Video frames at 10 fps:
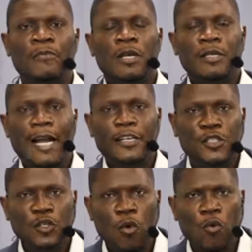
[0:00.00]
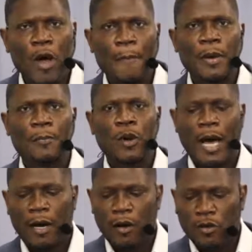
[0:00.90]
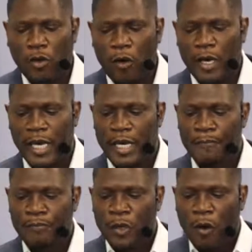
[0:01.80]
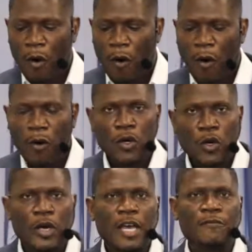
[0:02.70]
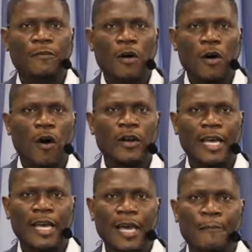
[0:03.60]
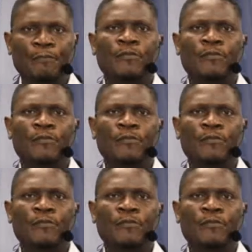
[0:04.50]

There is nowhere people are talking or, or looking for God again.